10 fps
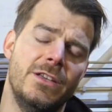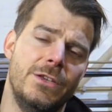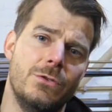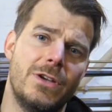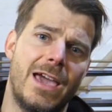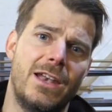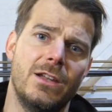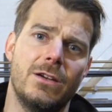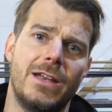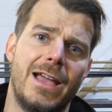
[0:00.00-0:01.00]
You
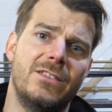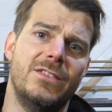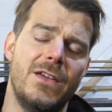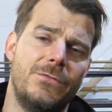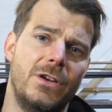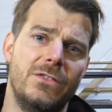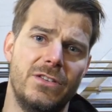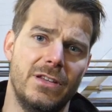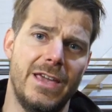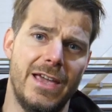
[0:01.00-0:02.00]
can connect
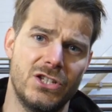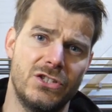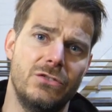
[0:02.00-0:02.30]
different gears